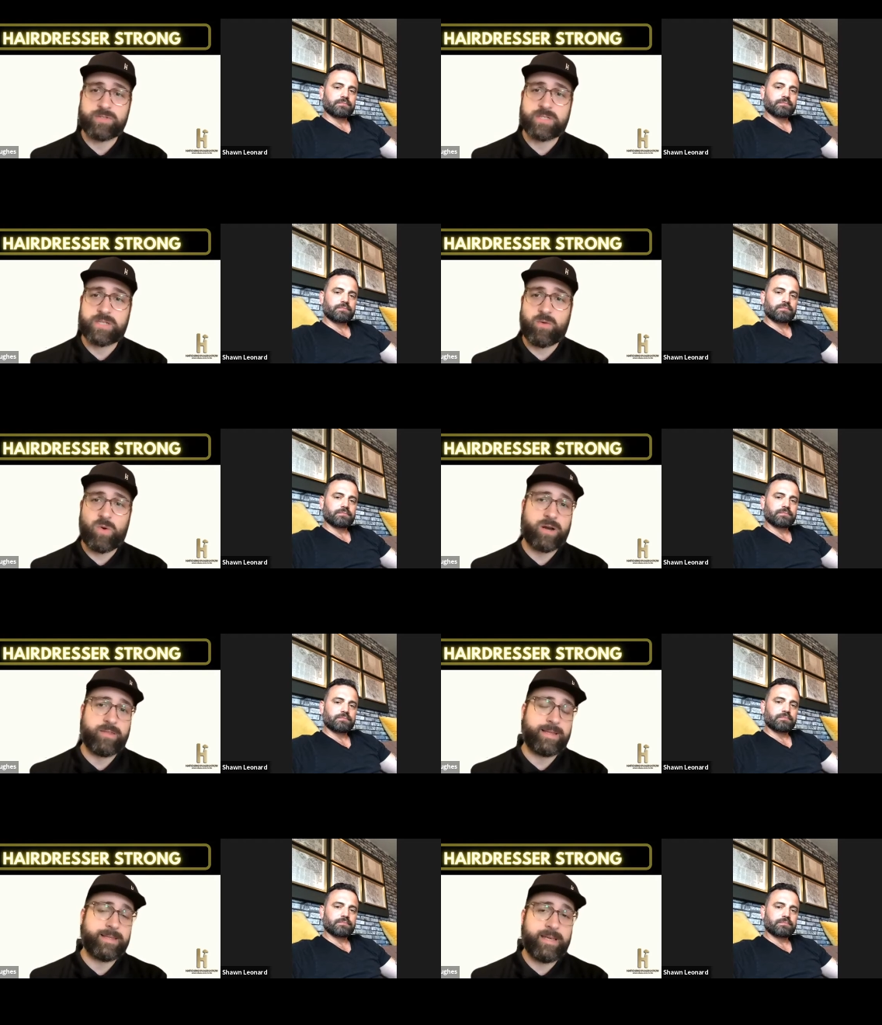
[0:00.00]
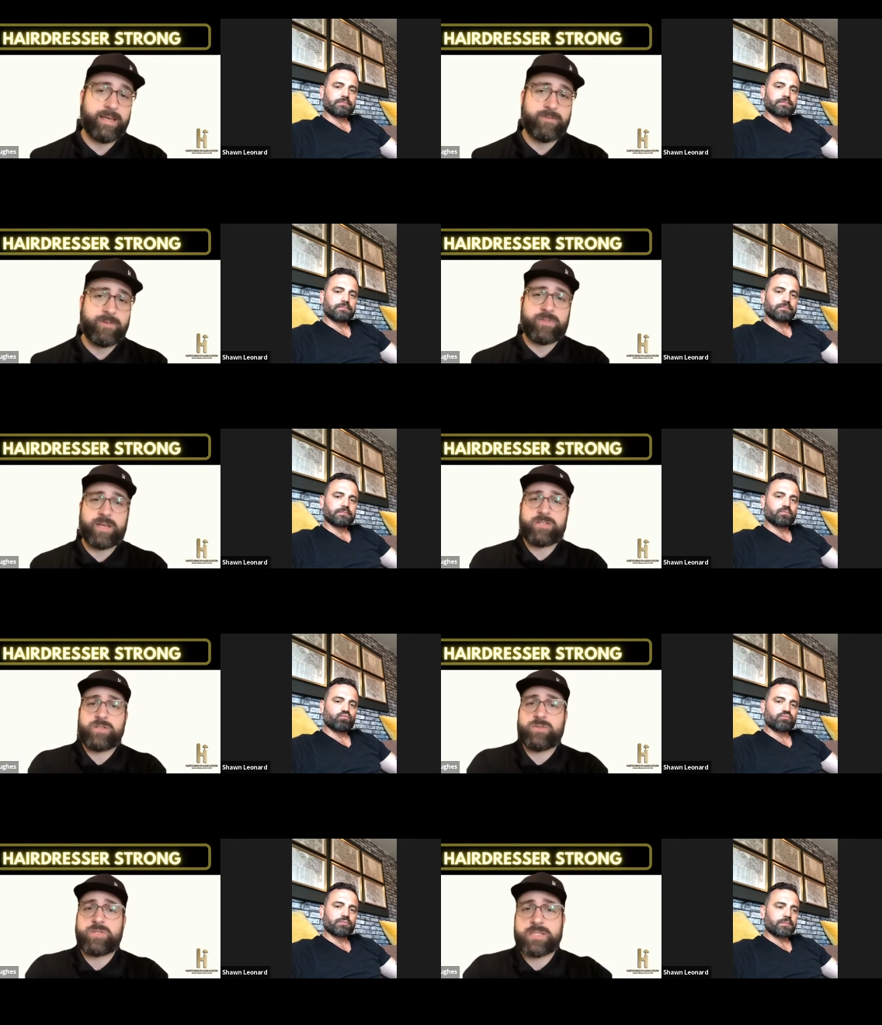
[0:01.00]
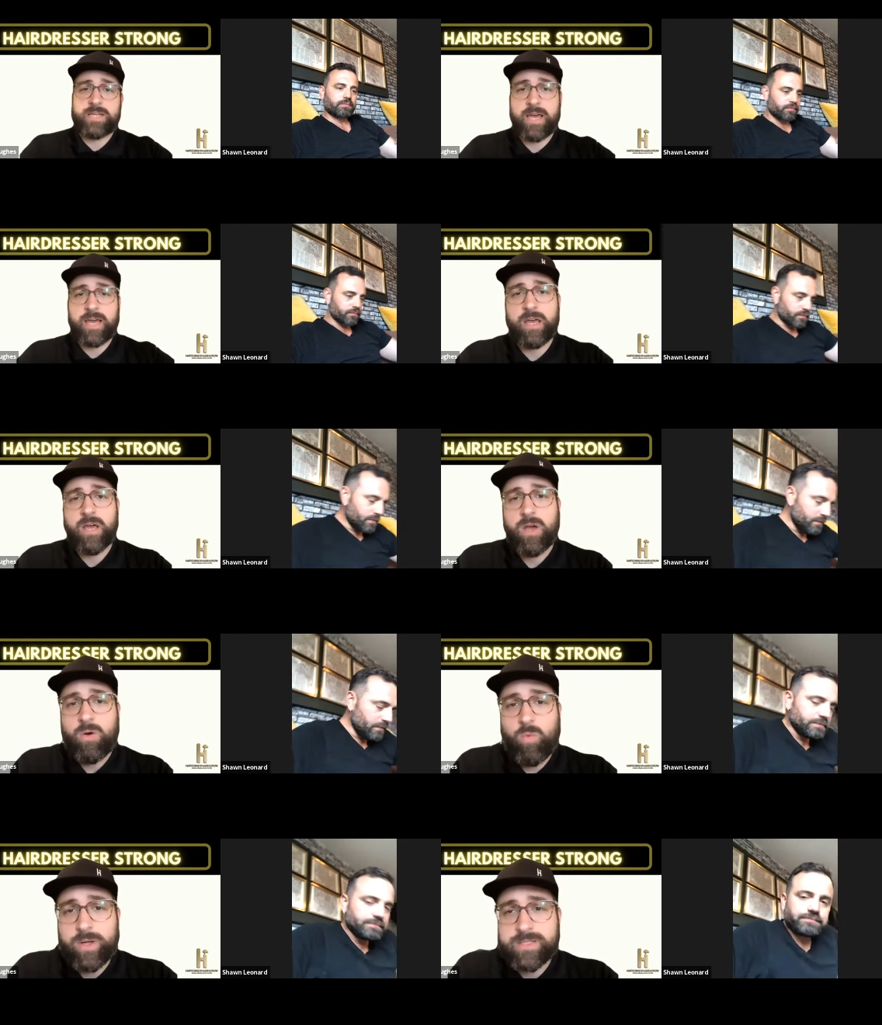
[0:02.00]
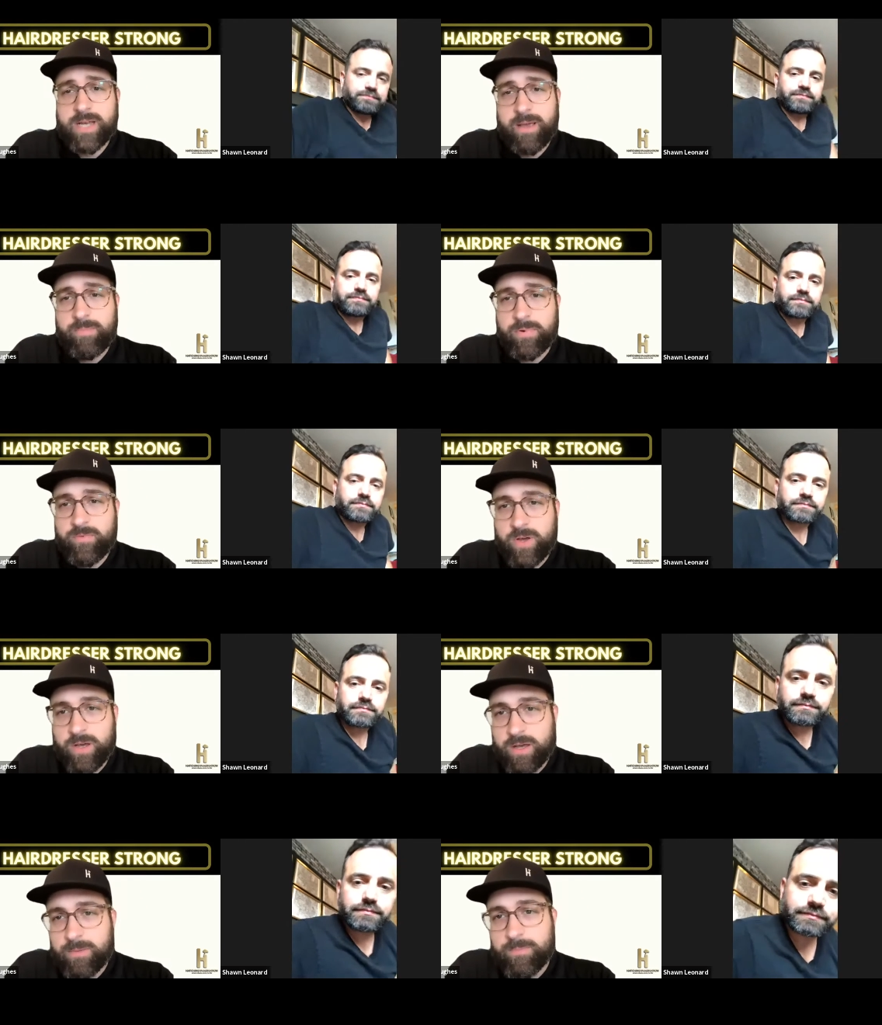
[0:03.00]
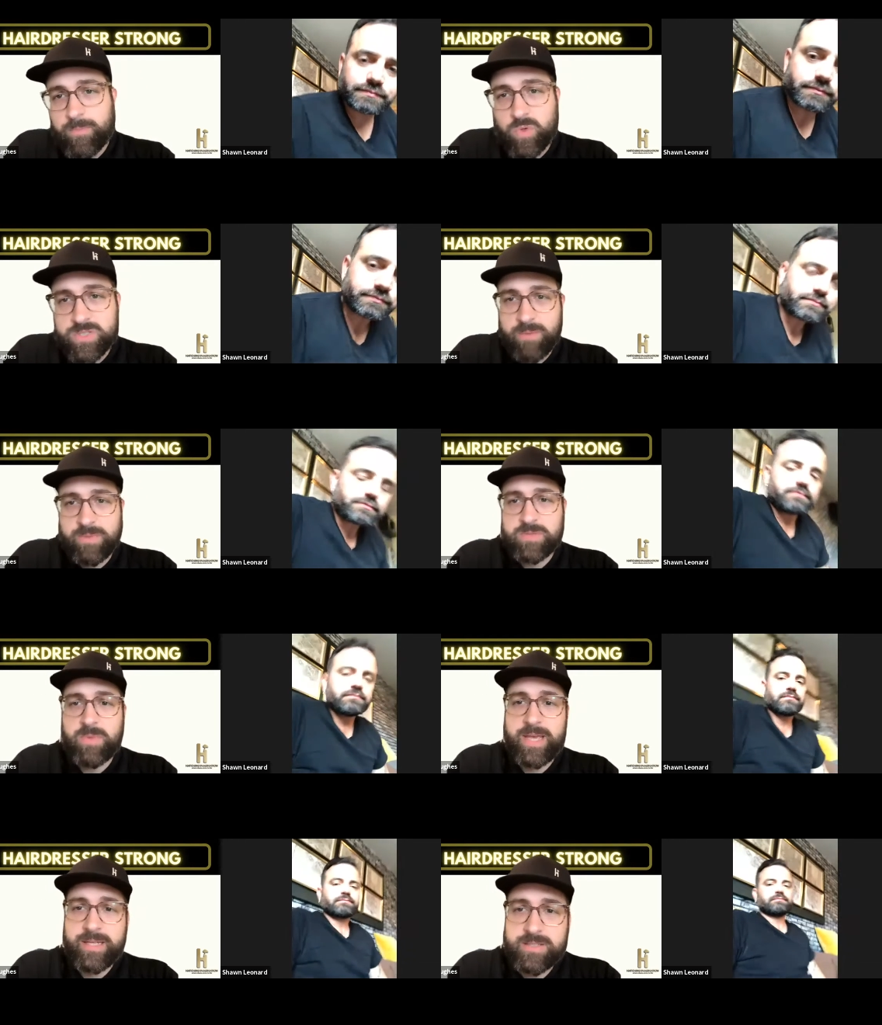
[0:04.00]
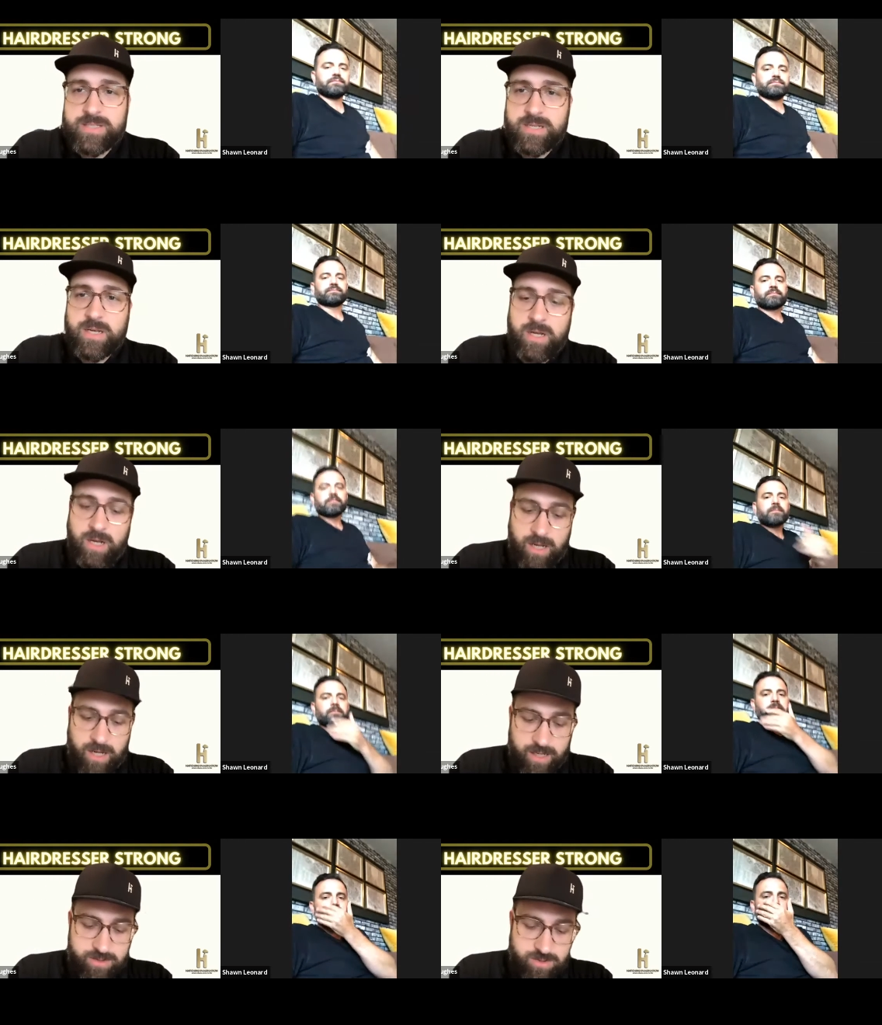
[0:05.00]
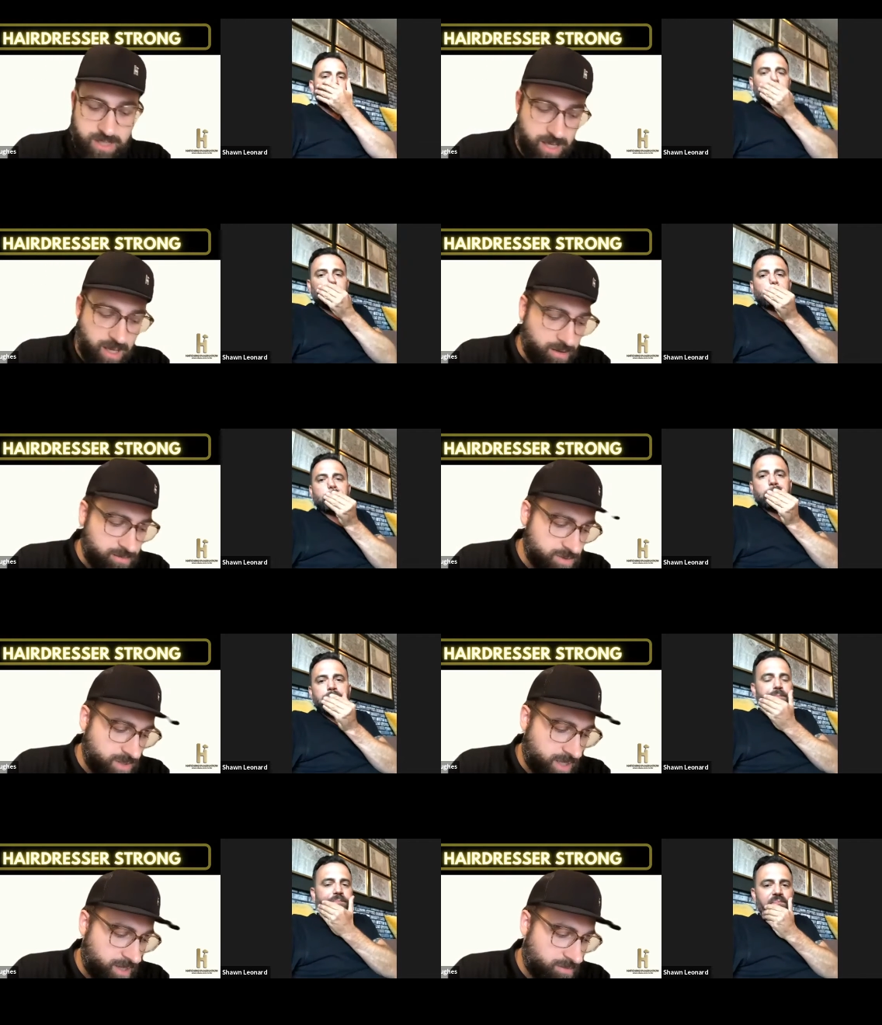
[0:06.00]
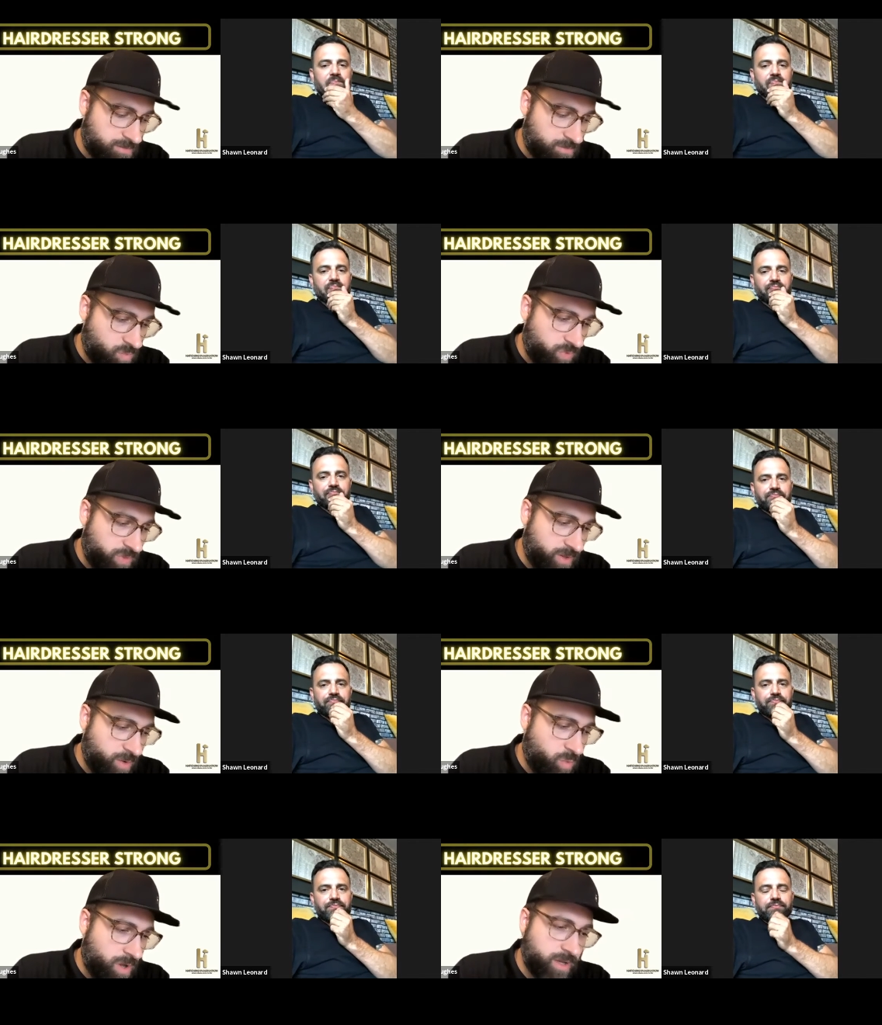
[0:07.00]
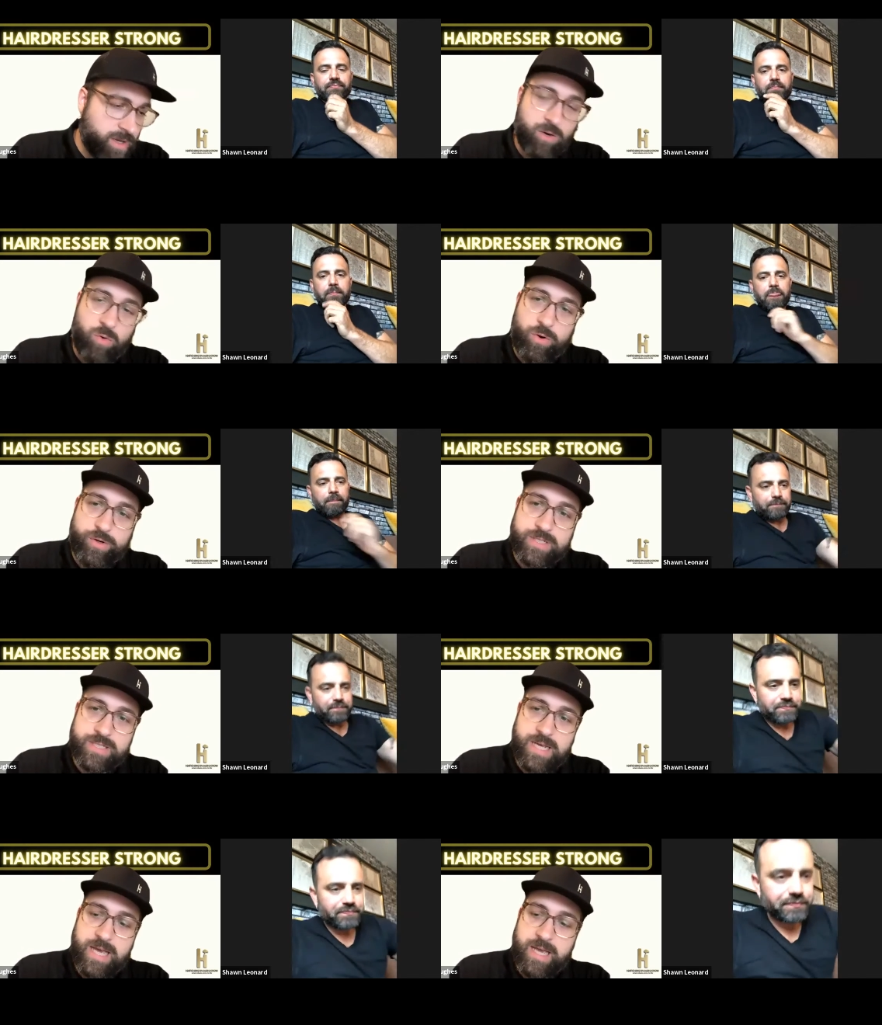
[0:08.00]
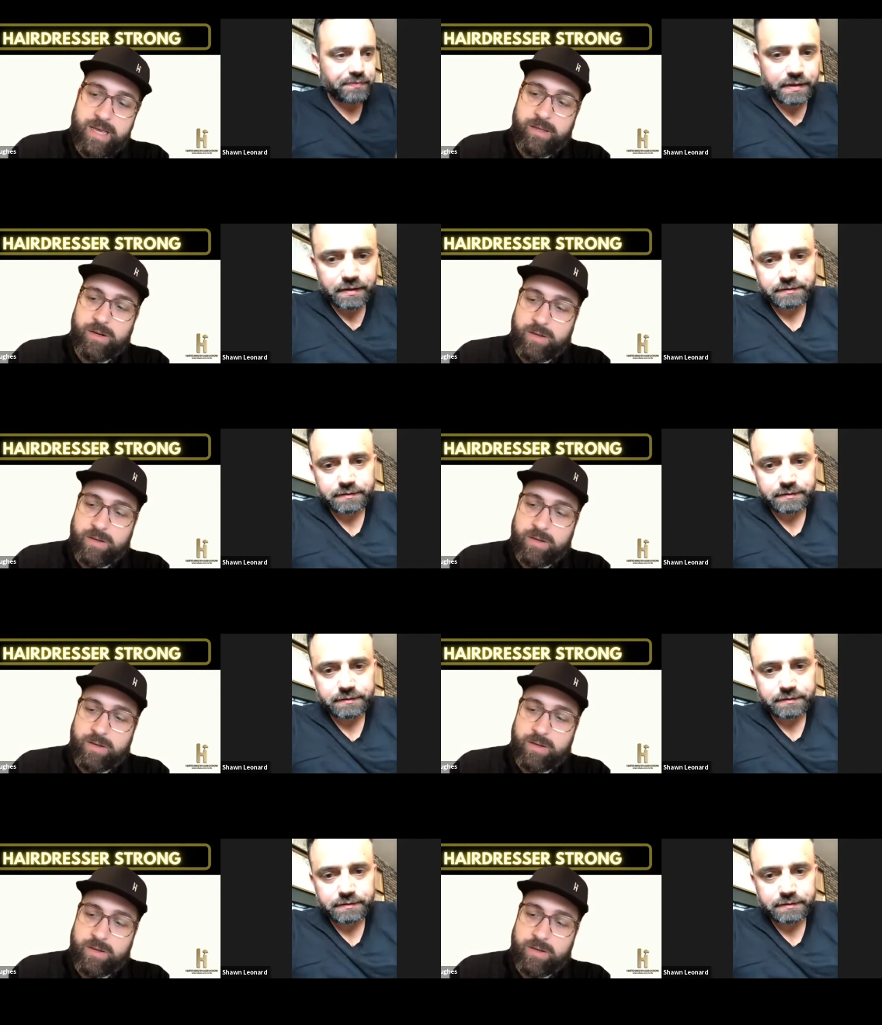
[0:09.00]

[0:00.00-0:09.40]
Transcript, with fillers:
Speaker 1: stay, why do they leave? If they do stay, what type of um, what type of demands uh, do they do they do they want in order to stay you know